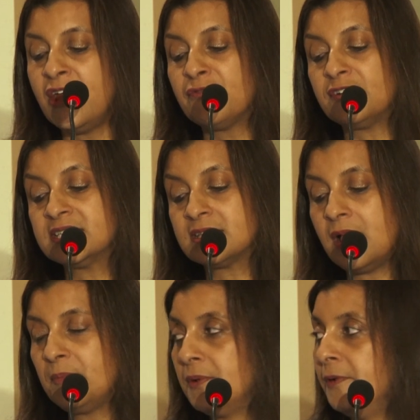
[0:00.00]
For
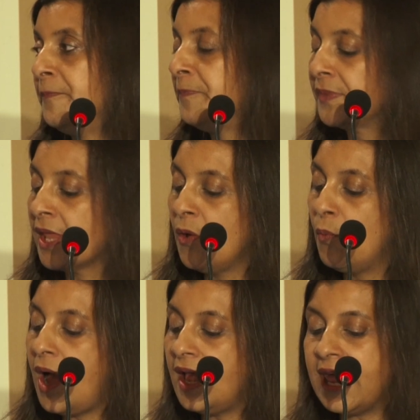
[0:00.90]
example,
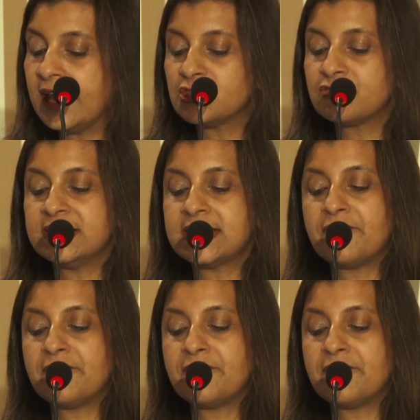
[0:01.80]
while actuaries